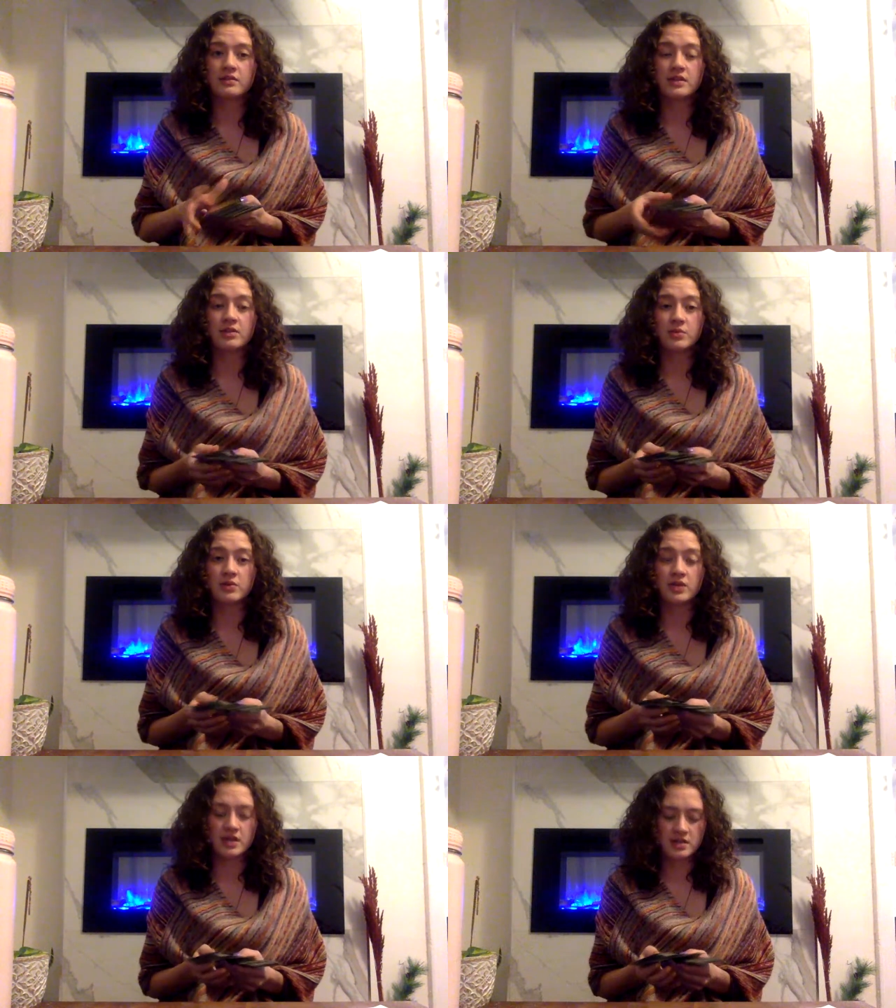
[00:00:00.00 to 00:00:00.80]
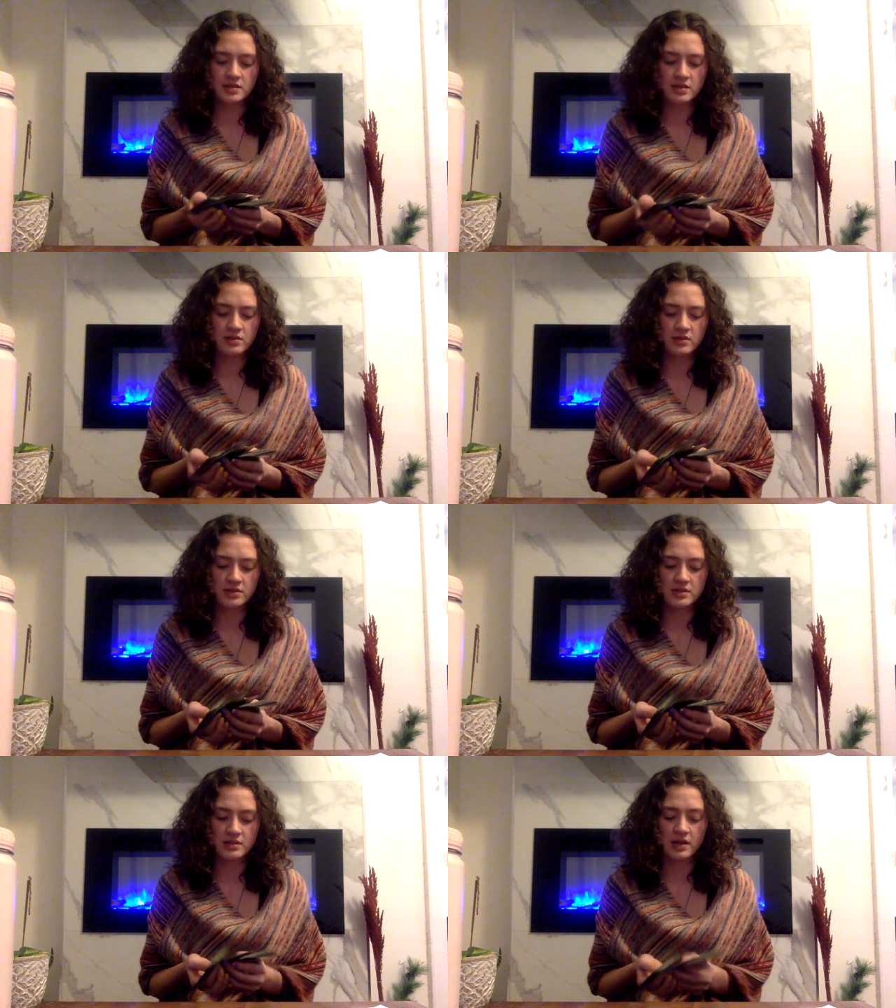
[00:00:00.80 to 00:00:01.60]
That would be really nice. I know that
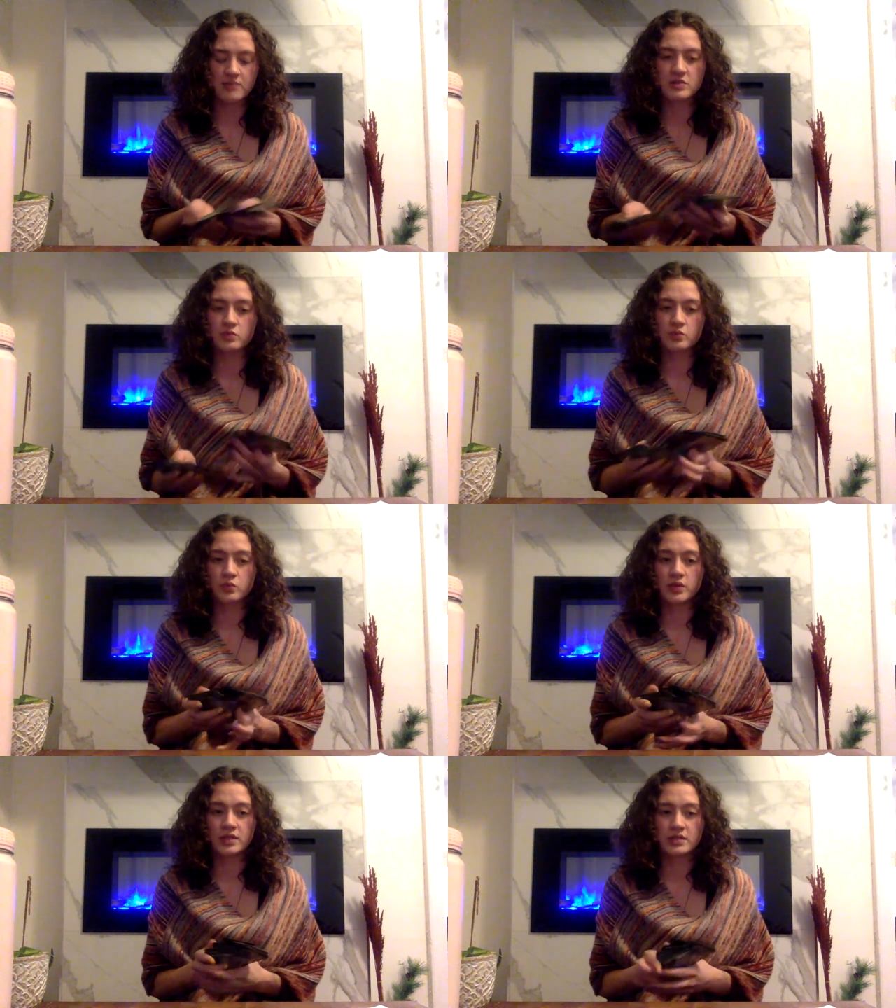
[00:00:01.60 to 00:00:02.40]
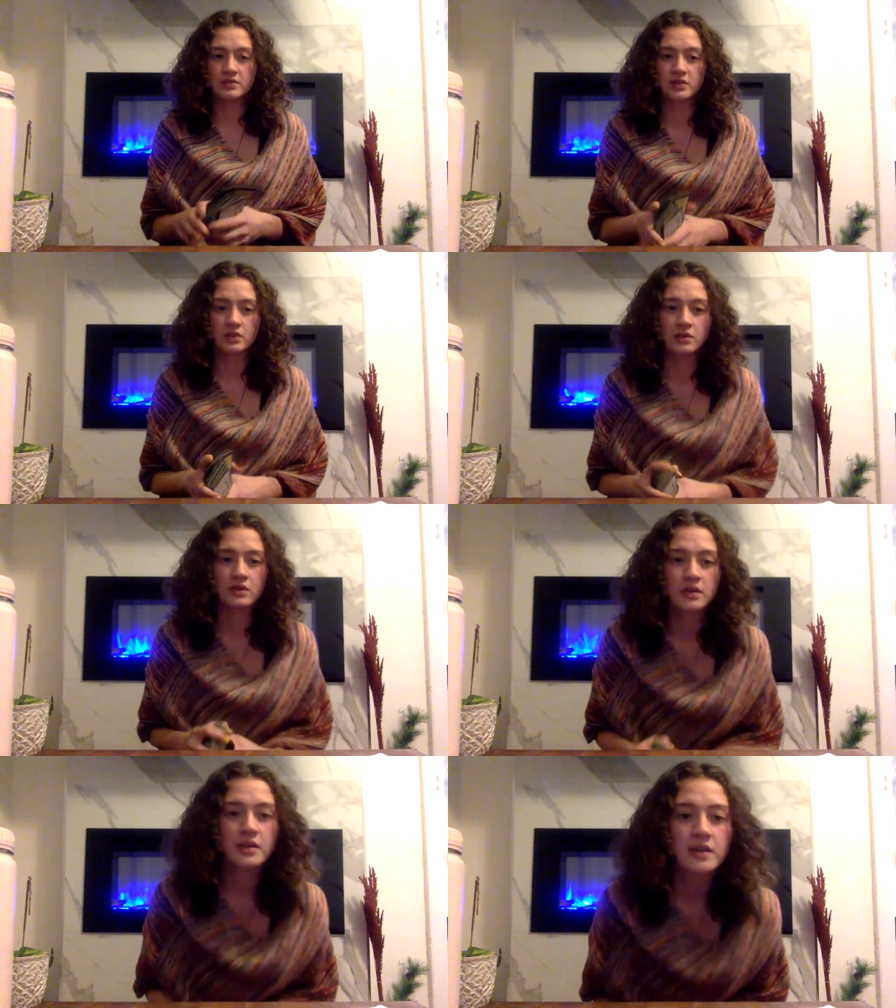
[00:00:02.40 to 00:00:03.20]
this time is really difficult.
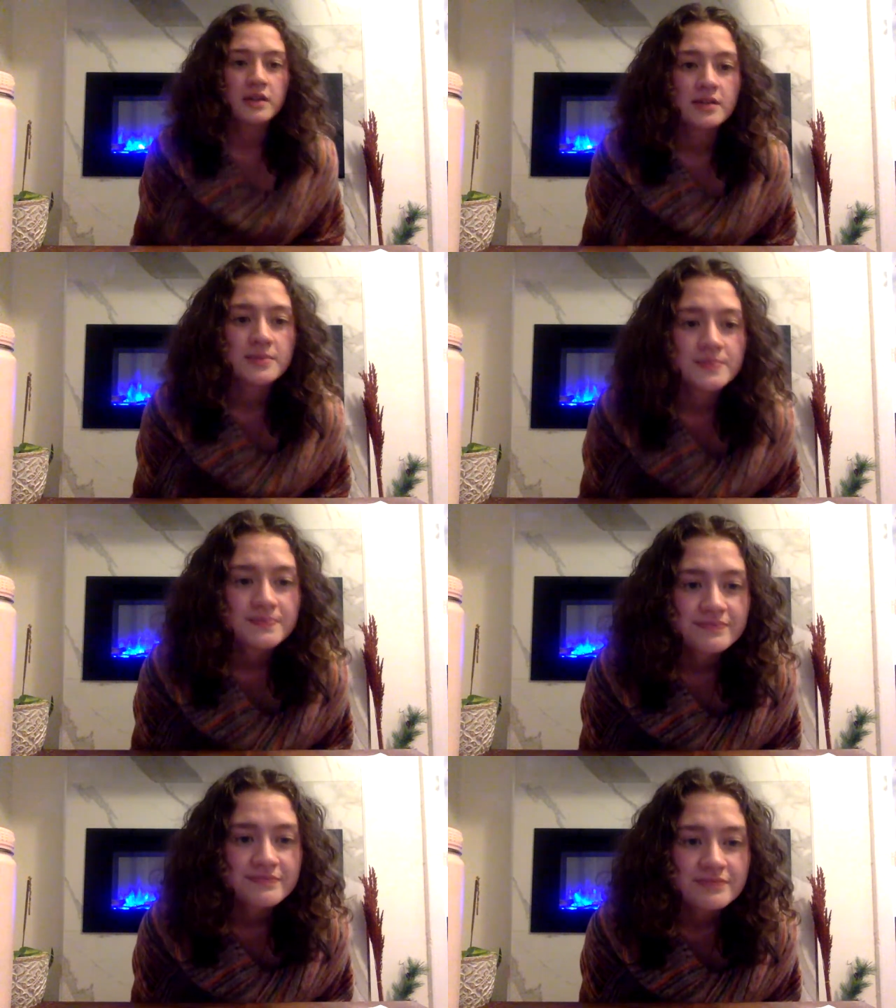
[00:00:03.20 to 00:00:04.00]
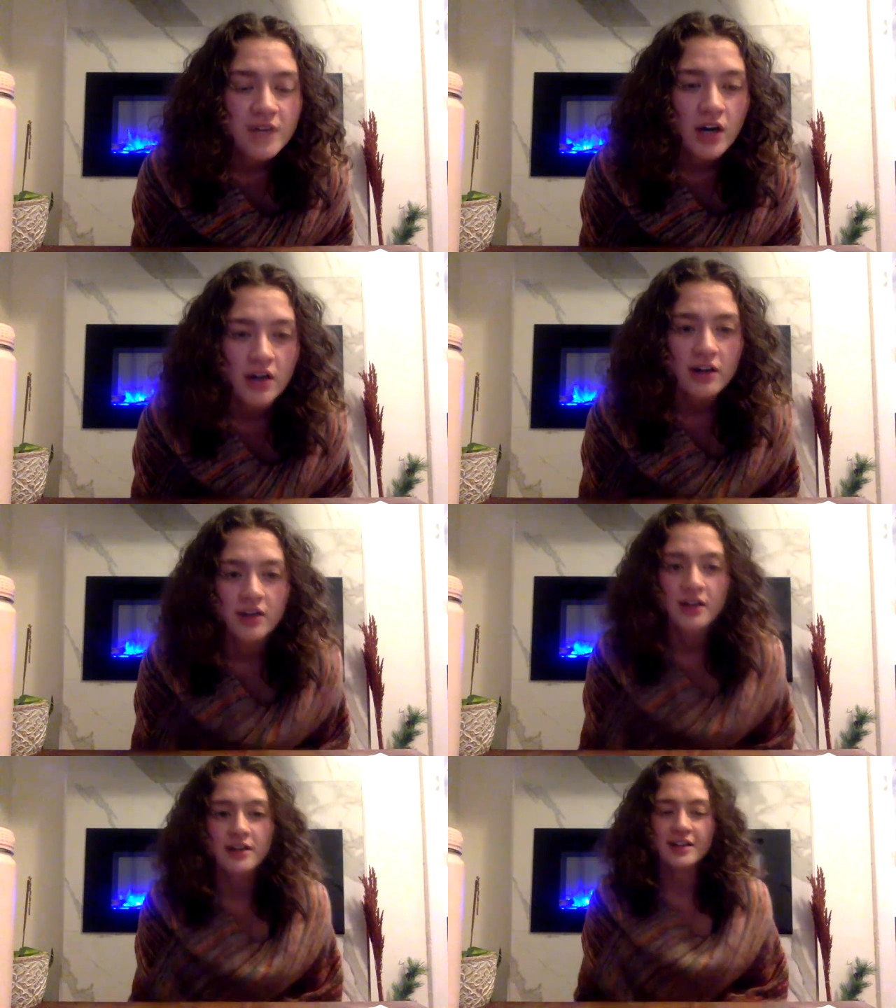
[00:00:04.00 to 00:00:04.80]
Heart, heart,
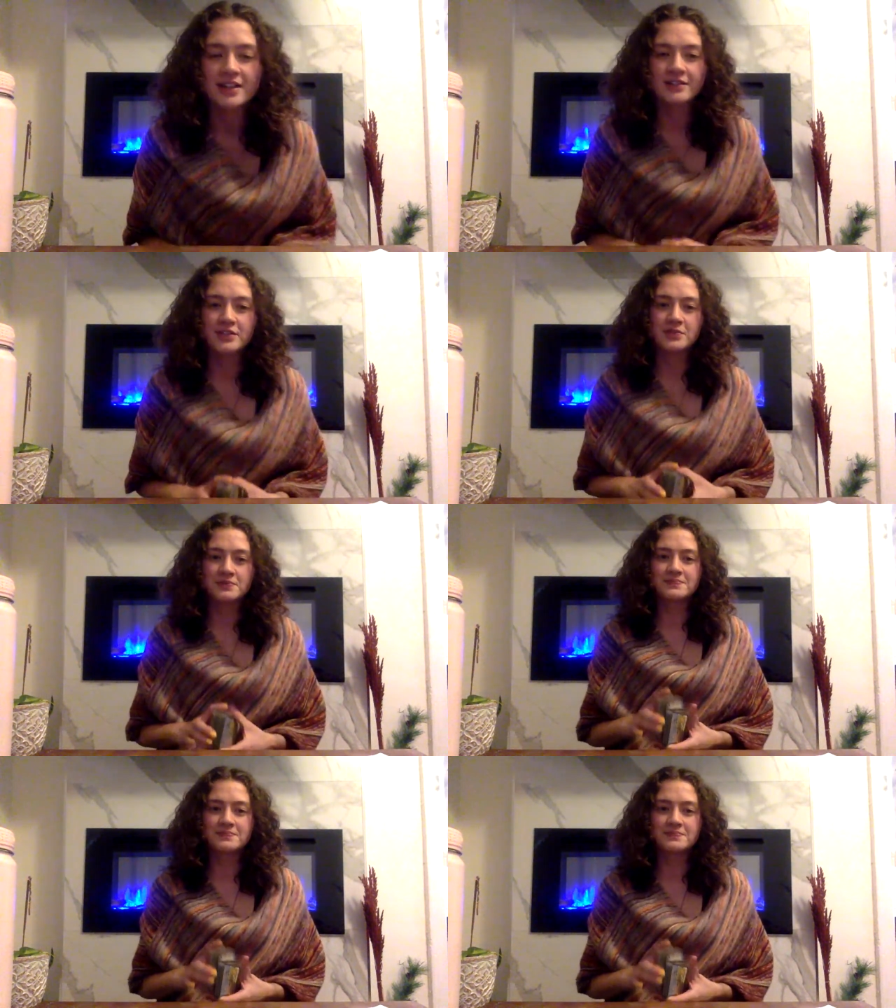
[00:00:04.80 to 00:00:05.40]
heart, I love you.